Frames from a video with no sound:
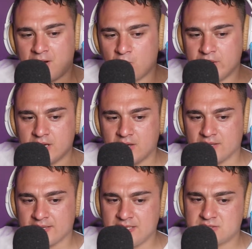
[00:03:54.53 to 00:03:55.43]
But we
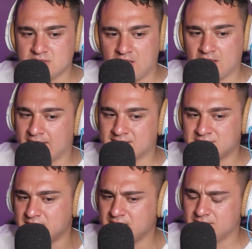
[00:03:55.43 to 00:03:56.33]
got Lisa, like,
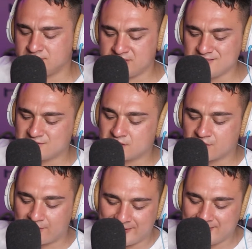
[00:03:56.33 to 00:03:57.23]
she's
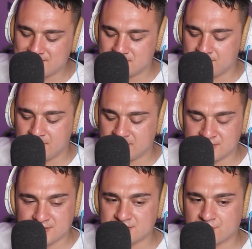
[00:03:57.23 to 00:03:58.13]
crazy,
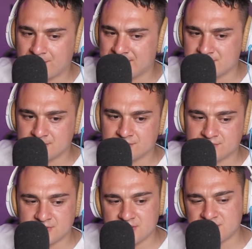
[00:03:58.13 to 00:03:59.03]
man. She's crazy.
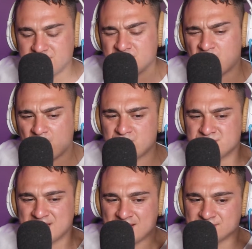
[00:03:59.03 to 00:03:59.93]
She
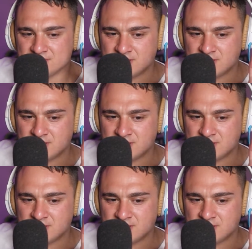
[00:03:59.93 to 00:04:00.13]
knows how